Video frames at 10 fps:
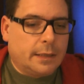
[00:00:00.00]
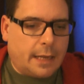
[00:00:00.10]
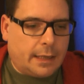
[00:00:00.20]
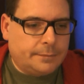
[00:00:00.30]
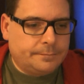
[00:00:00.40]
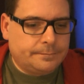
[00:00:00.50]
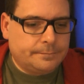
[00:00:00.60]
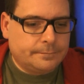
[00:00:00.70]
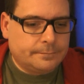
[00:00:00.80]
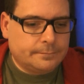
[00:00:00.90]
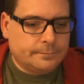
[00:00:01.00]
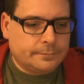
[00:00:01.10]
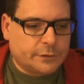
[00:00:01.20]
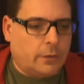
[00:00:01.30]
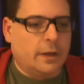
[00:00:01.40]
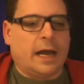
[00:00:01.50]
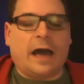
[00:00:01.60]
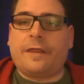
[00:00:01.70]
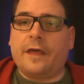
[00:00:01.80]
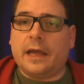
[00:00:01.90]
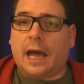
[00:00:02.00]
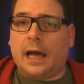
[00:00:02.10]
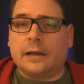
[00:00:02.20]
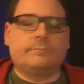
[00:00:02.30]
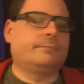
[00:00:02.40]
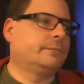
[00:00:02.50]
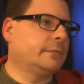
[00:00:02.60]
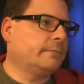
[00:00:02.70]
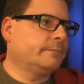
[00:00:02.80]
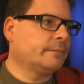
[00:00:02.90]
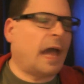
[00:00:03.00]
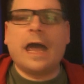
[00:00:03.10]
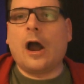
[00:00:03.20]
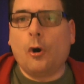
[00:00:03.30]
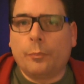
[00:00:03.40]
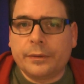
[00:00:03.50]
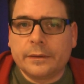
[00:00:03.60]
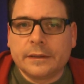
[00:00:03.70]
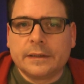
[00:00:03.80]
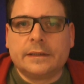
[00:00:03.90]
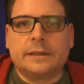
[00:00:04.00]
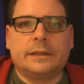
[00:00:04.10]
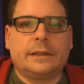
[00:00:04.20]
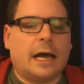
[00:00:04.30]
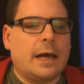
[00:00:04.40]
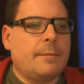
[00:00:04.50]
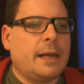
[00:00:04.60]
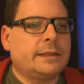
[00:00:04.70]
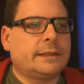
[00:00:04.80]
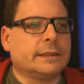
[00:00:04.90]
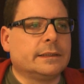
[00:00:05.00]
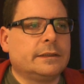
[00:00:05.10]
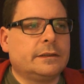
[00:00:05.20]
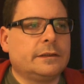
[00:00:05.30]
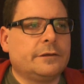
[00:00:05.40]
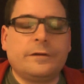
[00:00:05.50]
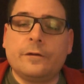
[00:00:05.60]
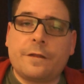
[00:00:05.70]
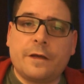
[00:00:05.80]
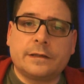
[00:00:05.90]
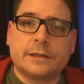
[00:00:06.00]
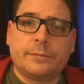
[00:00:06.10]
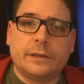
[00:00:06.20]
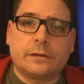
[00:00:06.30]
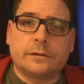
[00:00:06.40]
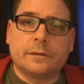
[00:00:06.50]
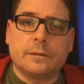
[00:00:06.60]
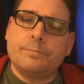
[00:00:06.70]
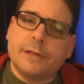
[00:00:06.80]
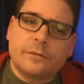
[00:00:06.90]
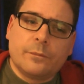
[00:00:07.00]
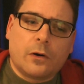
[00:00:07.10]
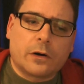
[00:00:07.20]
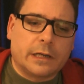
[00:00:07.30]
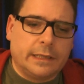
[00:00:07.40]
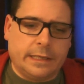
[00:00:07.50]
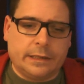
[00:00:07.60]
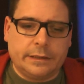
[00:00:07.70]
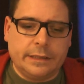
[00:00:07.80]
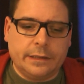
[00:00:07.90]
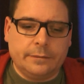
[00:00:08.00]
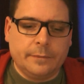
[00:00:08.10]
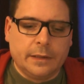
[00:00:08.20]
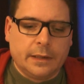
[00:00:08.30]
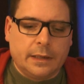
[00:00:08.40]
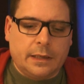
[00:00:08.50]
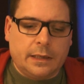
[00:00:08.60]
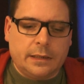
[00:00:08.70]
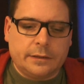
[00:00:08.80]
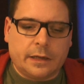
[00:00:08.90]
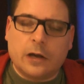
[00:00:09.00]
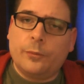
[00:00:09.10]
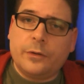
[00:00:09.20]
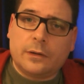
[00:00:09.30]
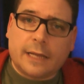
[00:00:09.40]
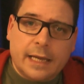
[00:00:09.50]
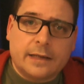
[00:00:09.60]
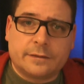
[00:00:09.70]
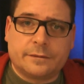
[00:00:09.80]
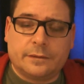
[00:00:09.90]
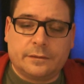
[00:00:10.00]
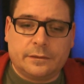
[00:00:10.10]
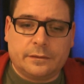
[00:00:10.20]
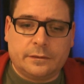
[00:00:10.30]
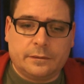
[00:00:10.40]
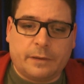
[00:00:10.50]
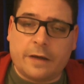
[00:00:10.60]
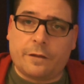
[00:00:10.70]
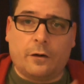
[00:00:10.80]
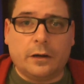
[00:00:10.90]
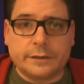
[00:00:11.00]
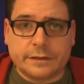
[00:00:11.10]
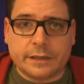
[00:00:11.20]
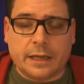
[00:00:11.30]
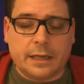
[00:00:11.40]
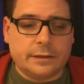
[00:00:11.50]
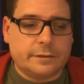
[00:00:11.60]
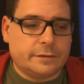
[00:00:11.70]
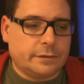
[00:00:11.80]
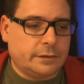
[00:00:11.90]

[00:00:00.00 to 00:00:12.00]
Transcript: Yeah. So I hope I made a few things a bit more clear here, and I hope you liked my thoughts and